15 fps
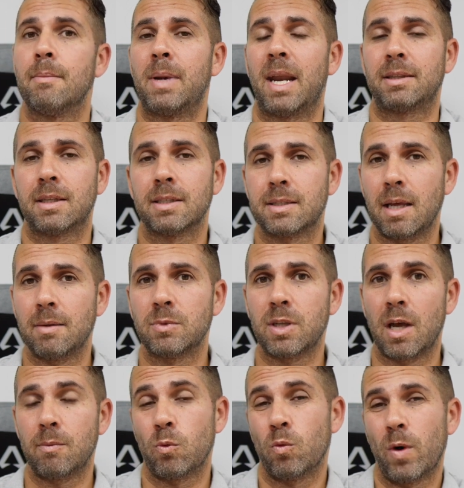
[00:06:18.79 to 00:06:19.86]
but at the same
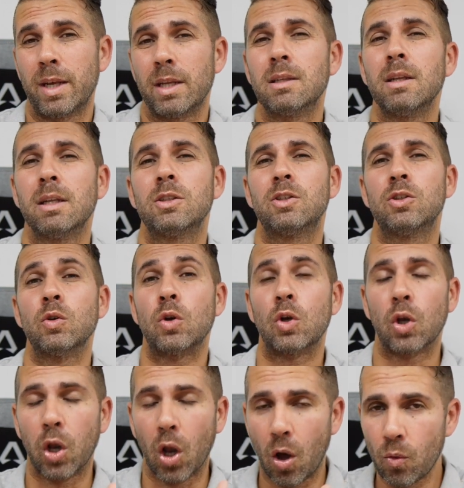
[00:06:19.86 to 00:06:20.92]
time, when it needs to
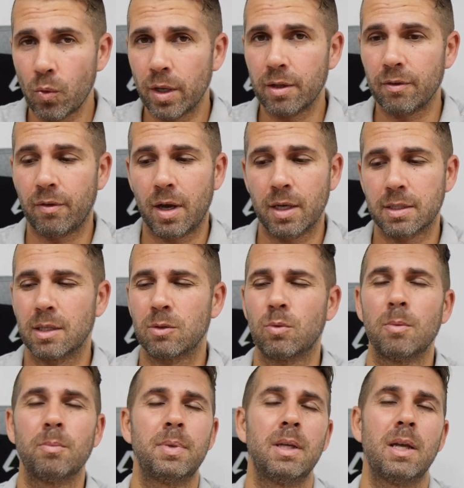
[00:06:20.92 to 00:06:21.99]
clone a device, it
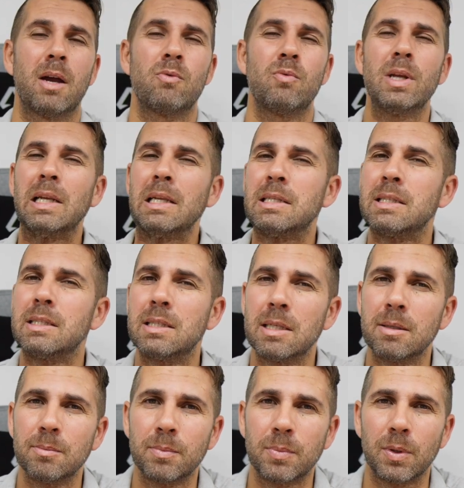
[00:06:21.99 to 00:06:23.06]
will be a really
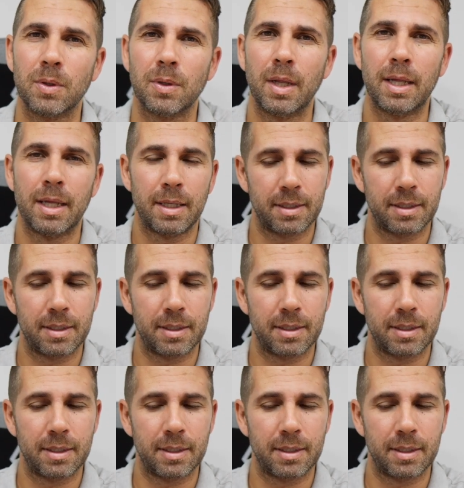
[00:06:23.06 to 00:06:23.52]
simple